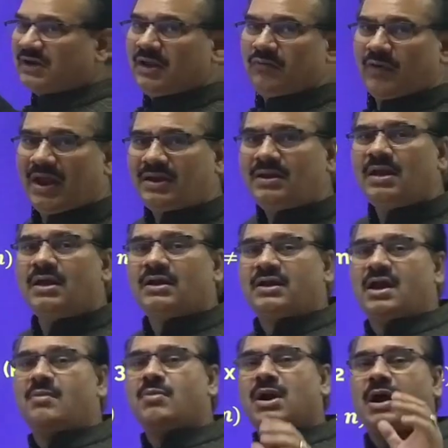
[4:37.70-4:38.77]
3 when
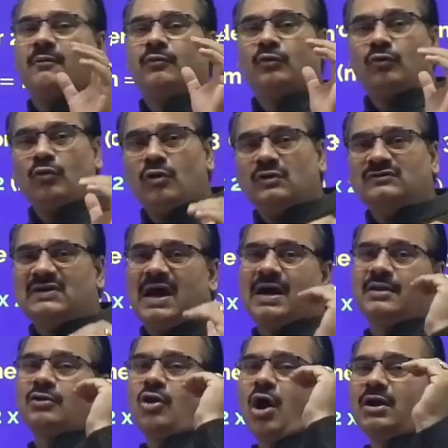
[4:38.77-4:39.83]
number of rows
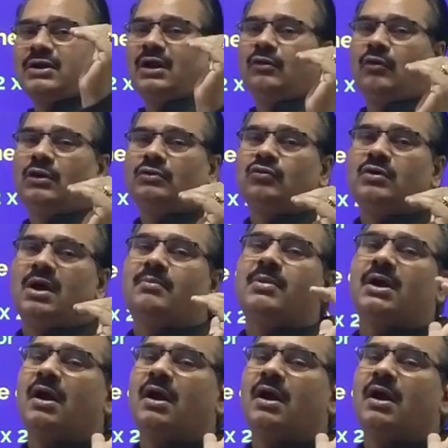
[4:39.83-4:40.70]
are not equal to number